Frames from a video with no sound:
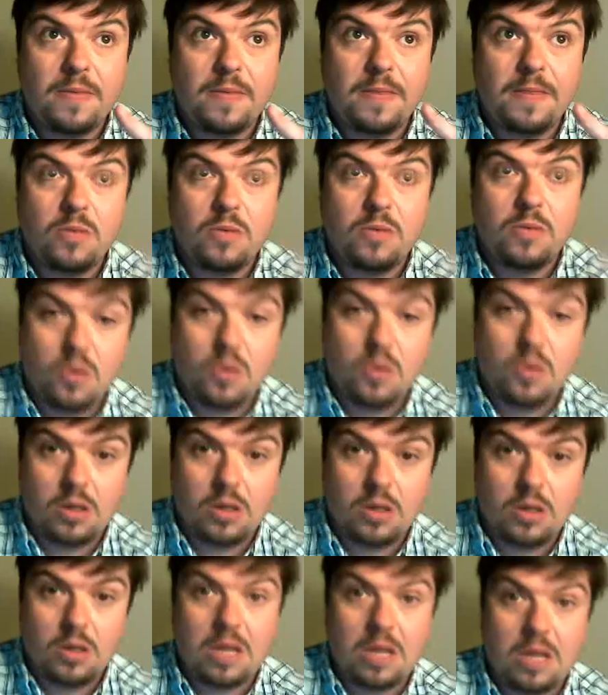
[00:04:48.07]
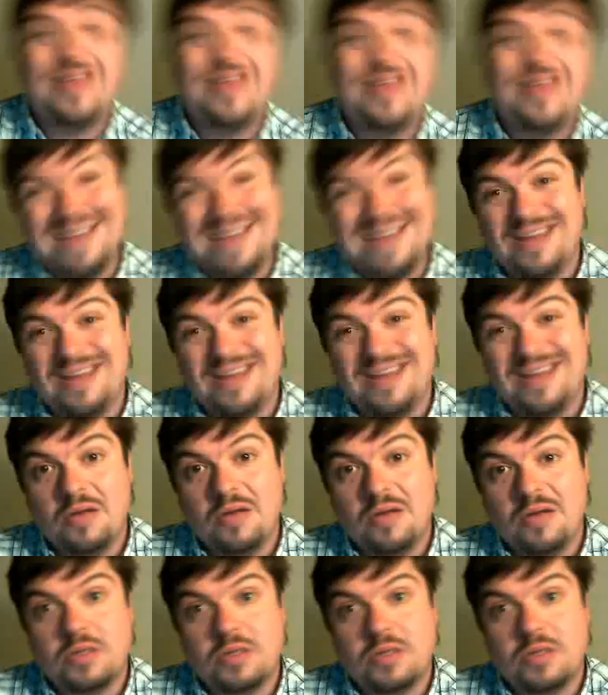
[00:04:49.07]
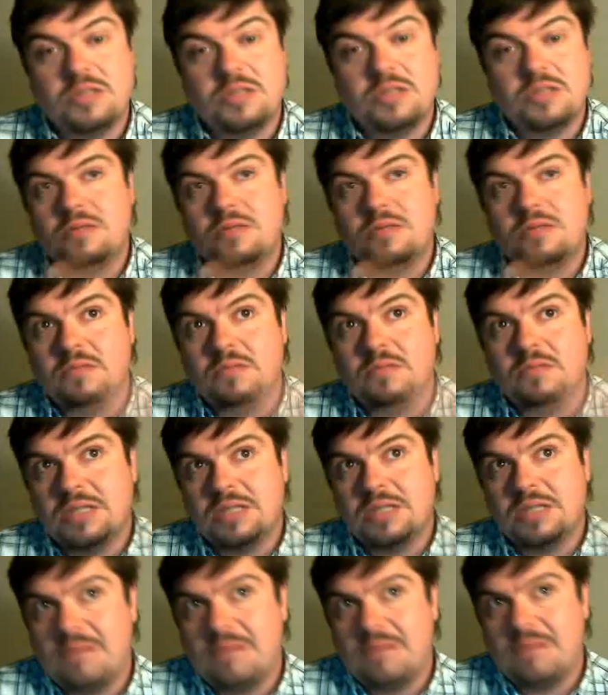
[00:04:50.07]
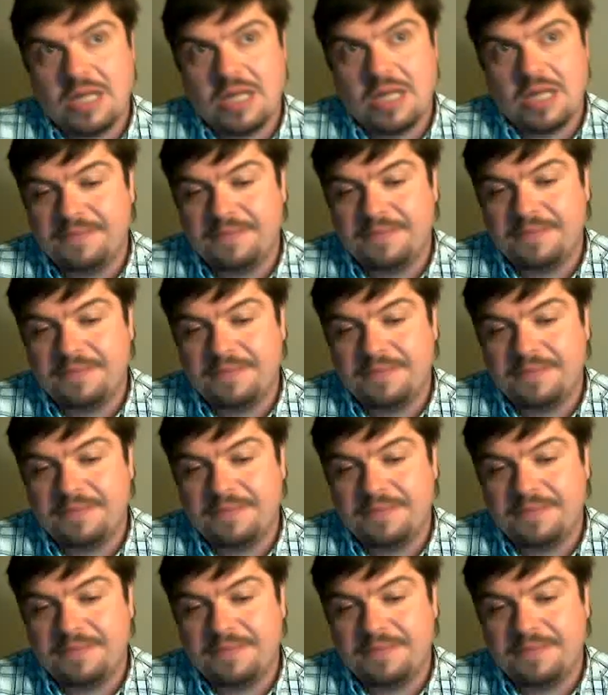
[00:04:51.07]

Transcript: record it and then edit it or something like that.